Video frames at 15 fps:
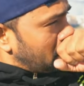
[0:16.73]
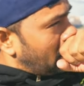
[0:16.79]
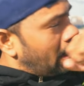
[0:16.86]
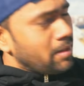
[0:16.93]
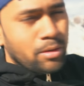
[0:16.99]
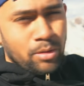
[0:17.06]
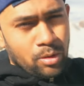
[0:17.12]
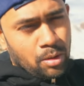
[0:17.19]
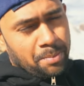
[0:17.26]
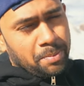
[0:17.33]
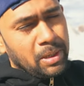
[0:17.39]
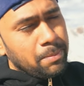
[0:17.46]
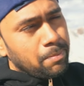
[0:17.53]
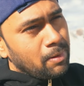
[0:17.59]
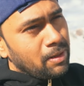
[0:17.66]
I don't know,
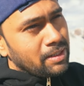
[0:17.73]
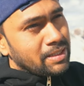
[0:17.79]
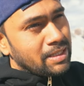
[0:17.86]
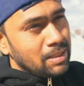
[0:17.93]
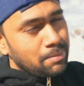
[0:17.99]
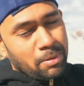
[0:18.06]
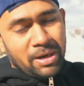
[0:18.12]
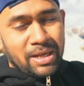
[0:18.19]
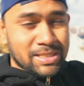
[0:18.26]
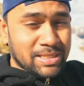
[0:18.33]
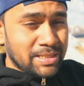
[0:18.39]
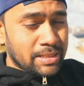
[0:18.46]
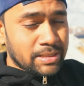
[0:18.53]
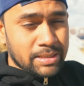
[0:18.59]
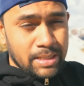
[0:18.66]
people keep on
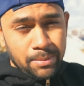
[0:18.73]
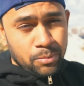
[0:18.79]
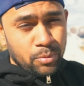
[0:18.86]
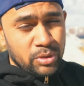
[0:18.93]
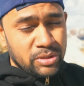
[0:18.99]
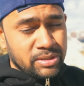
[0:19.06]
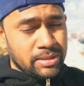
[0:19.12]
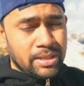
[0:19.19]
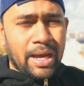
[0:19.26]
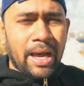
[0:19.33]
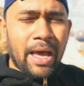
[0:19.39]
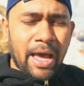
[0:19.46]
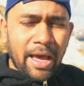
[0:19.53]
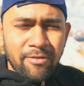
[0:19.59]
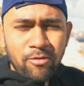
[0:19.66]
asking the same question.
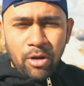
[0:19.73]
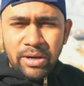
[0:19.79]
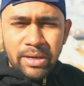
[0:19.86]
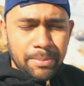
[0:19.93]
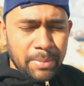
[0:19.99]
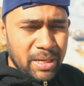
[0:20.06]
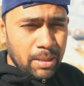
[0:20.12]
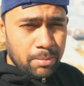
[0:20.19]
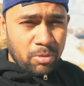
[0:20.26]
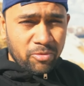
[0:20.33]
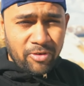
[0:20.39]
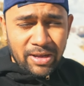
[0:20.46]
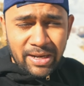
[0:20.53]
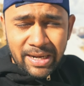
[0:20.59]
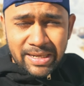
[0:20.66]
I have already made a
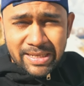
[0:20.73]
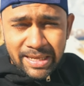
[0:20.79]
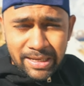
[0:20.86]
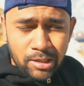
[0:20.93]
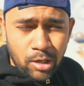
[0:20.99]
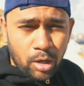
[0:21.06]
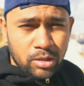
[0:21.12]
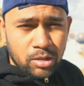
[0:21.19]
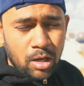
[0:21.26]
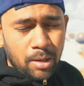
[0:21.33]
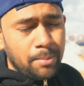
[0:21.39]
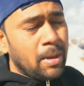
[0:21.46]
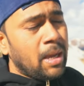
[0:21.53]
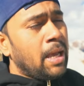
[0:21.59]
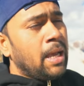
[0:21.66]
profile at
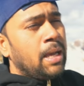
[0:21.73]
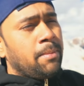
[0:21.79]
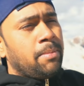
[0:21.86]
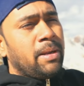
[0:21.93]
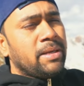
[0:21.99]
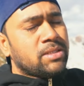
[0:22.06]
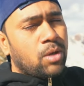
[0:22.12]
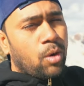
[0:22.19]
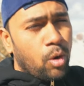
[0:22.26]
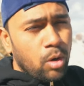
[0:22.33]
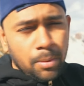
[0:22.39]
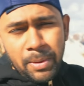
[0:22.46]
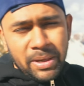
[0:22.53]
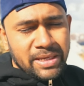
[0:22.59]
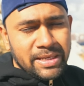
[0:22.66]
kit.com, placed
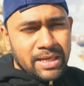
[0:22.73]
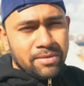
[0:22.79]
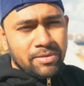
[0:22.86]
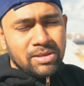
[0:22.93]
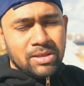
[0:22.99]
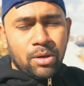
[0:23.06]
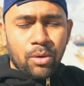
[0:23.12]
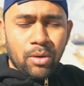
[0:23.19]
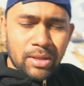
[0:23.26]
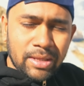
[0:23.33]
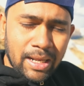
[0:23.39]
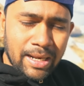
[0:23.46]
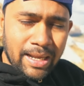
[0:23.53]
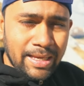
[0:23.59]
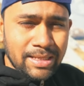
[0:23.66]
all of my gear with all
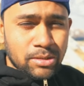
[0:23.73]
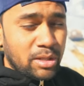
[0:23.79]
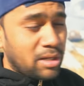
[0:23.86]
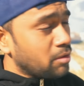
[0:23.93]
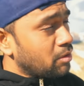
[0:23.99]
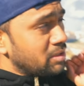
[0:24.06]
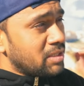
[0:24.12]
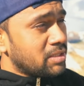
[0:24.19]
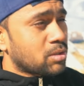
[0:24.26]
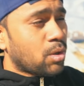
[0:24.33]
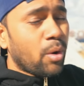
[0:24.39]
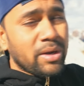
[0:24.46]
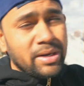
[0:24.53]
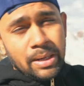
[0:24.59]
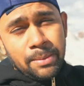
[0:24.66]
the links, or you can just
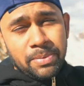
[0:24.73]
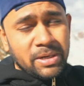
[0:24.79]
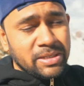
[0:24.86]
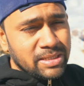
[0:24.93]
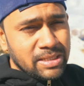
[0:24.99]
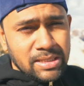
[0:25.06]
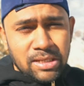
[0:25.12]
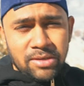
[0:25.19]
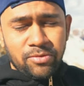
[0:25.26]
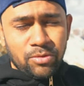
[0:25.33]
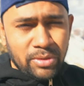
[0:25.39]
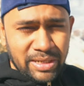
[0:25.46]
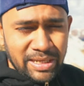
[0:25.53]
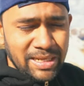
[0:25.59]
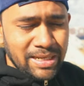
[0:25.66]
go ahead and purchase it if
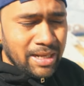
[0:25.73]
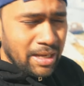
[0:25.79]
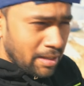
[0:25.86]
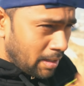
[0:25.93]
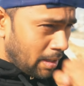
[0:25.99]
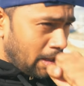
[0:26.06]
you need.